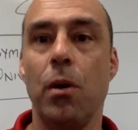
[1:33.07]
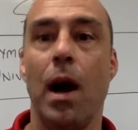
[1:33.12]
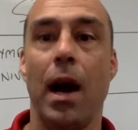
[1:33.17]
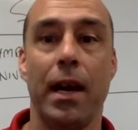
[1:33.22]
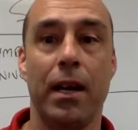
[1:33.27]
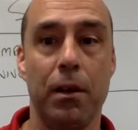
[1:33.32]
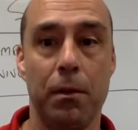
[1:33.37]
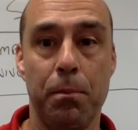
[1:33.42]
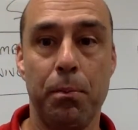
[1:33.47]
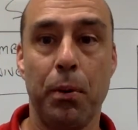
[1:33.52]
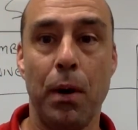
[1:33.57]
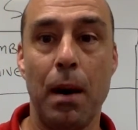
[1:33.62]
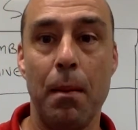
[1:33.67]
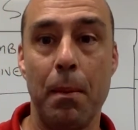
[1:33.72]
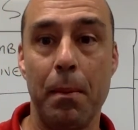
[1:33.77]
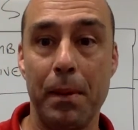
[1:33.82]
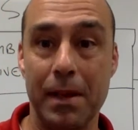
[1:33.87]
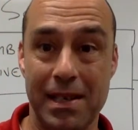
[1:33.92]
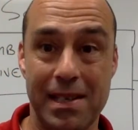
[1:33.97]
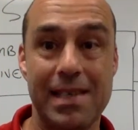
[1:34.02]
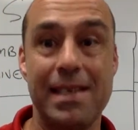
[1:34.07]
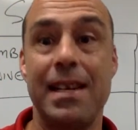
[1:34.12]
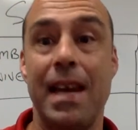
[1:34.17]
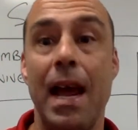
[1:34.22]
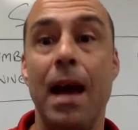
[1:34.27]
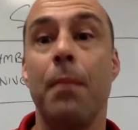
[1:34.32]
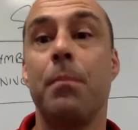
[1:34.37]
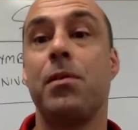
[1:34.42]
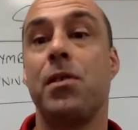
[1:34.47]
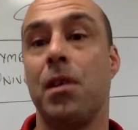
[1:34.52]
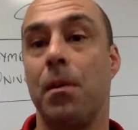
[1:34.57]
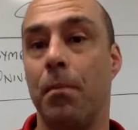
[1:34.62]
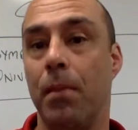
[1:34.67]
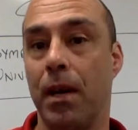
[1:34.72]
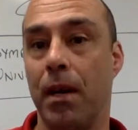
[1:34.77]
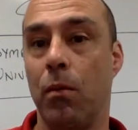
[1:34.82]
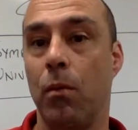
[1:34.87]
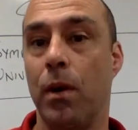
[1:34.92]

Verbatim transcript: I could probably stab somebody